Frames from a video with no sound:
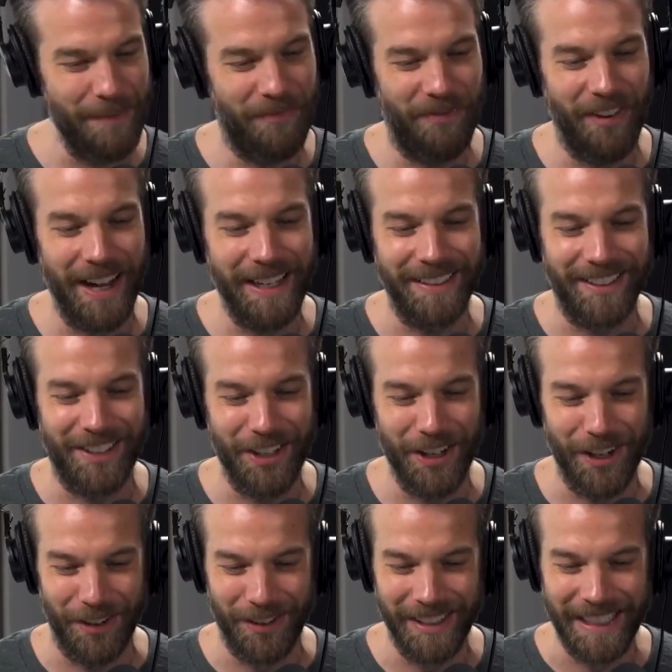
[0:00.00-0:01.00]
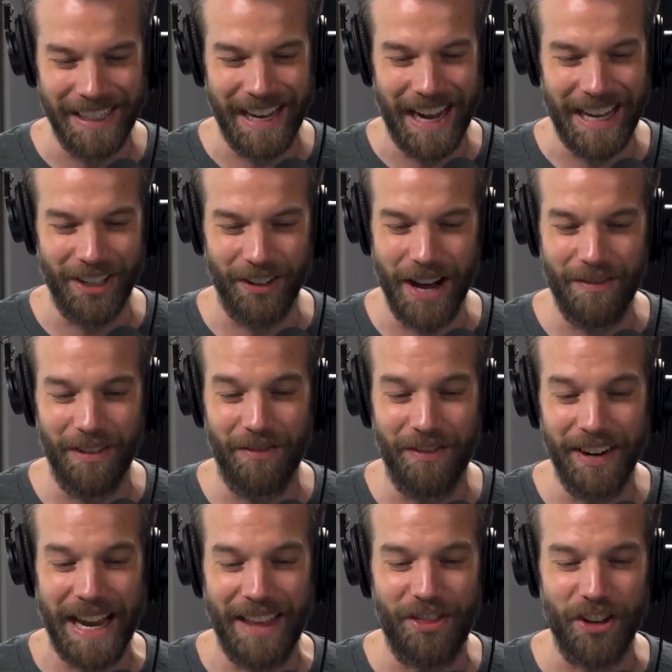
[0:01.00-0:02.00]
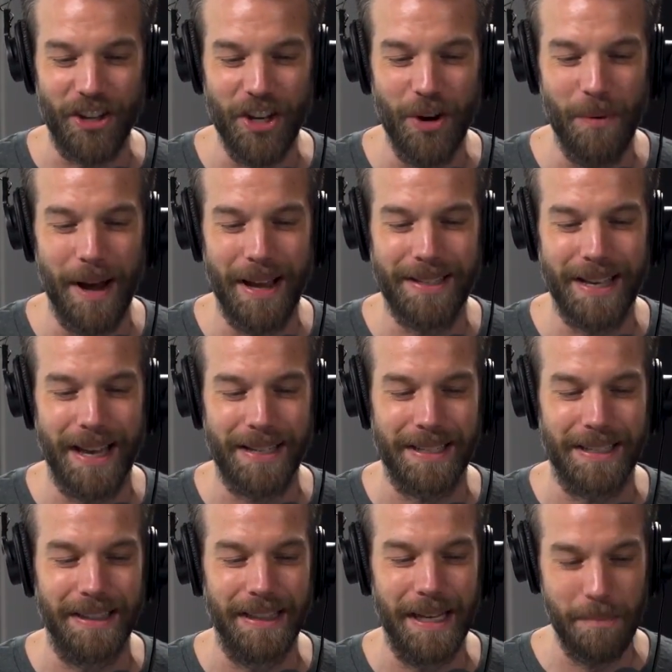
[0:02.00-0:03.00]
Keep fighting too. And don't ever forget the USS